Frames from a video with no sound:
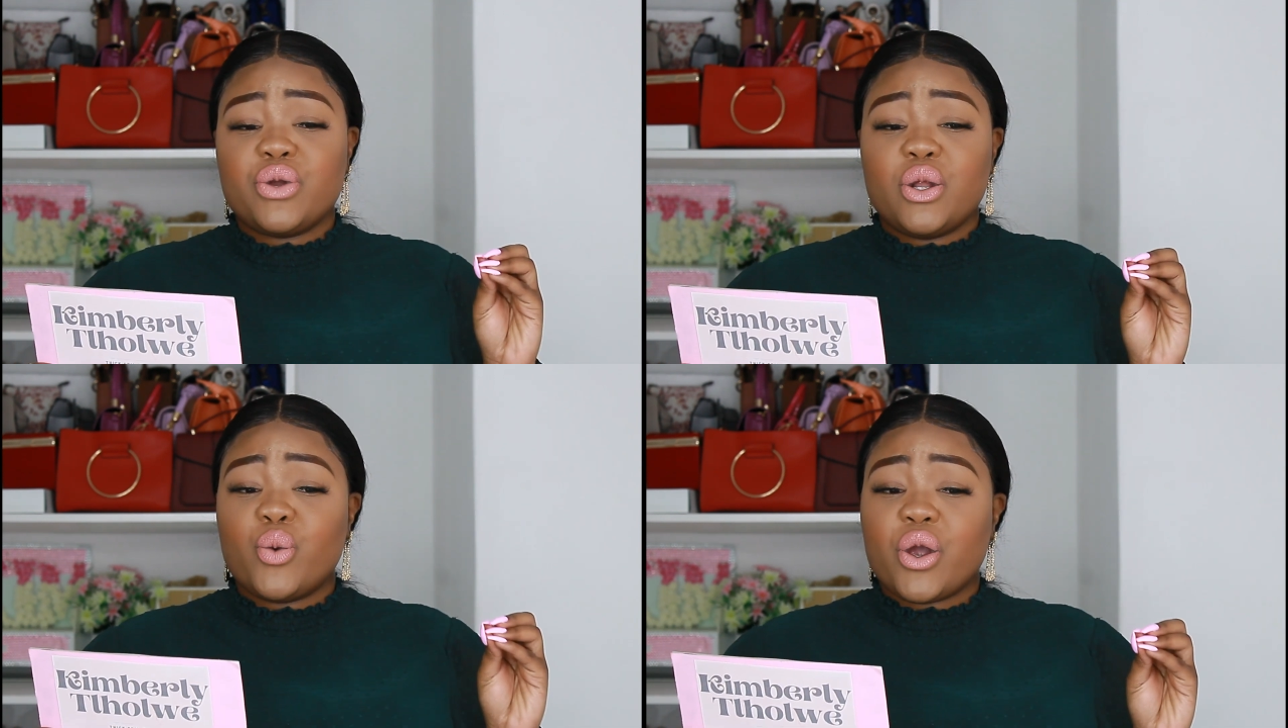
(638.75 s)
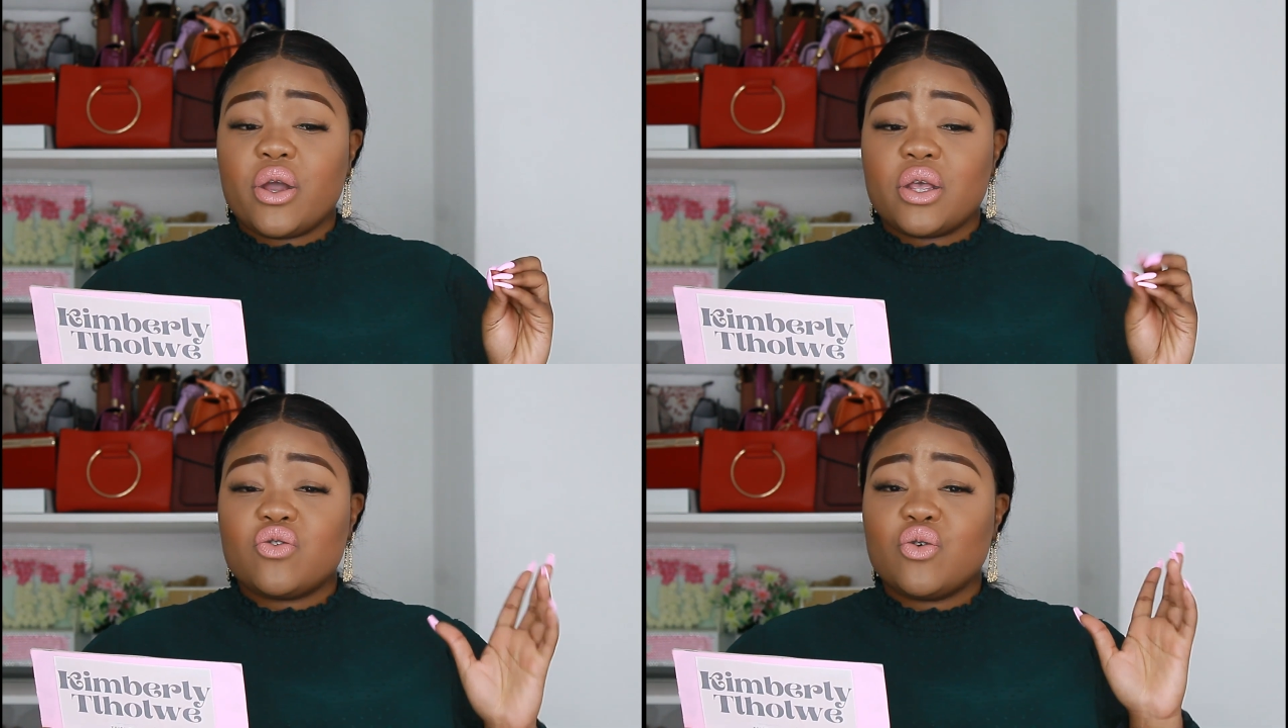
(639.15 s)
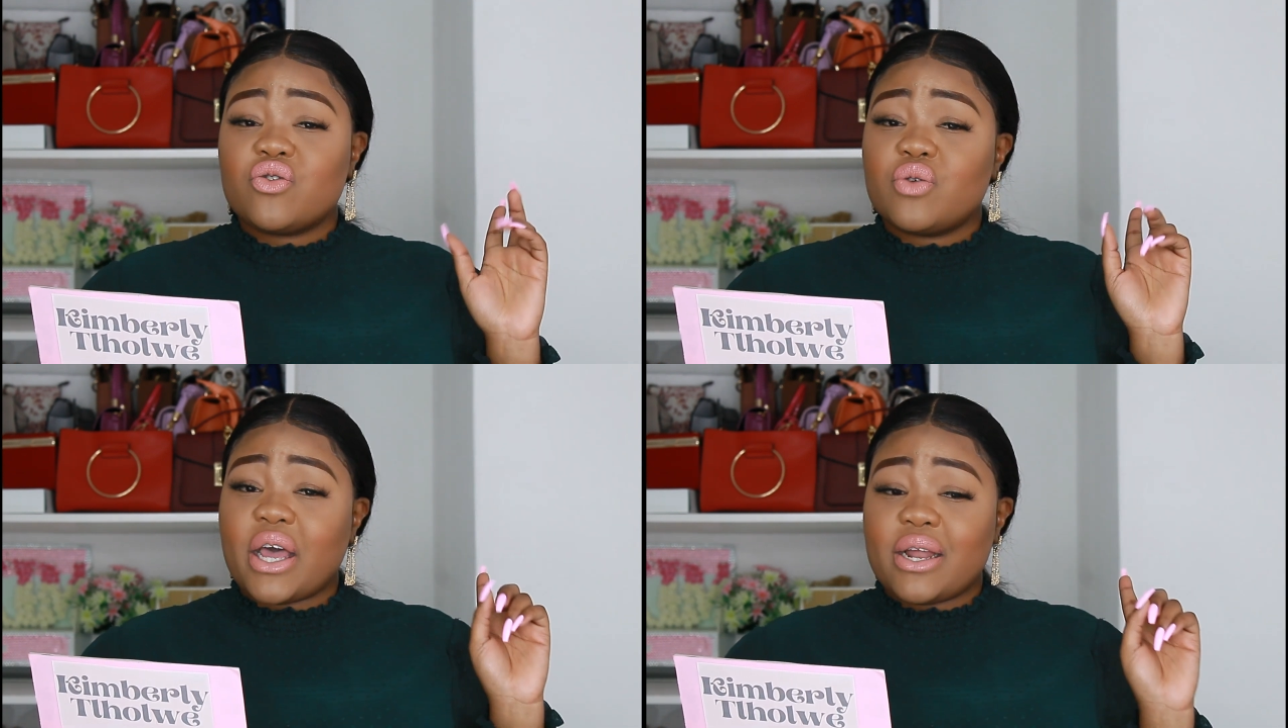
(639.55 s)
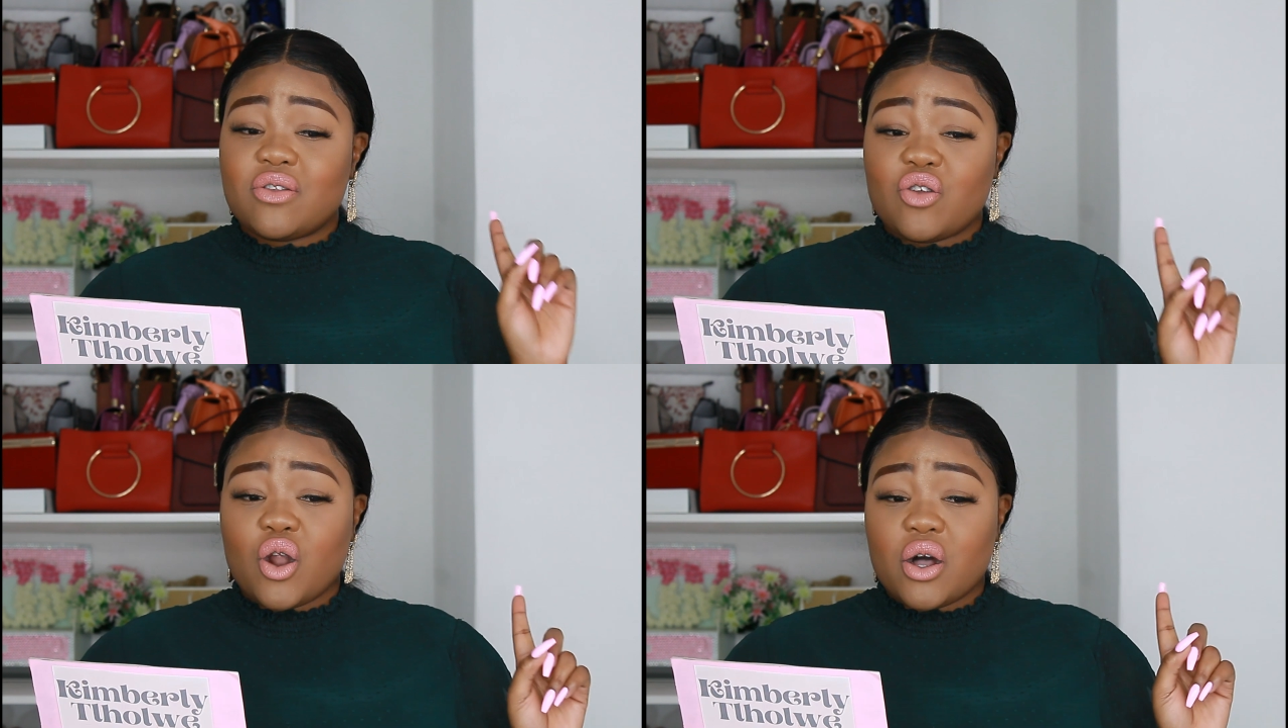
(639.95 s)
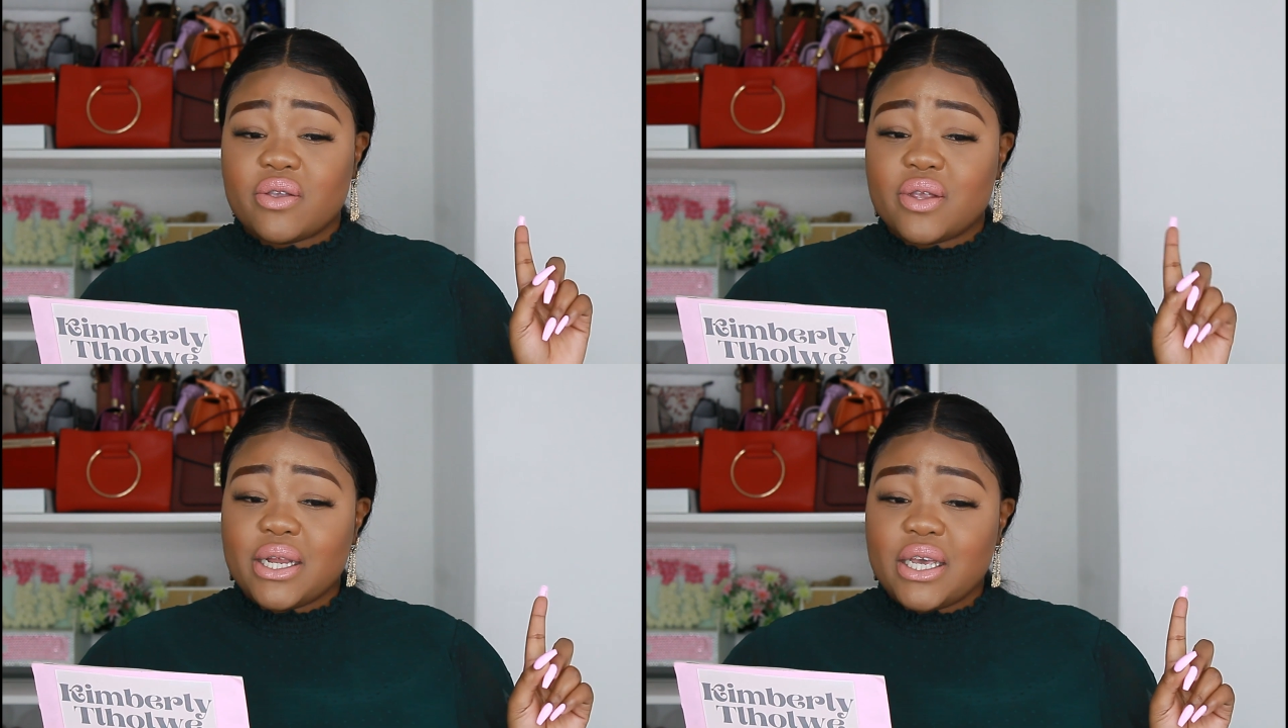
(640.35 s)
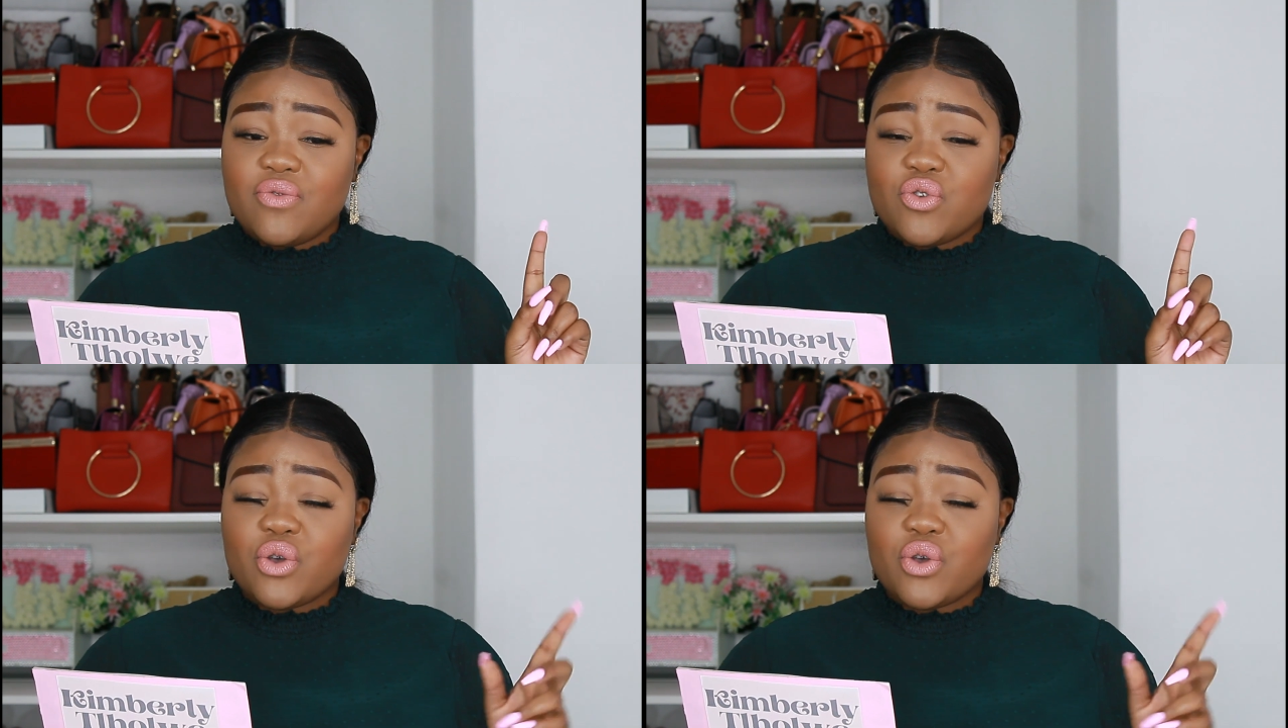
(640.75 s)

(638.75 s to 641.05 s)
really work is also that it's long sleeve.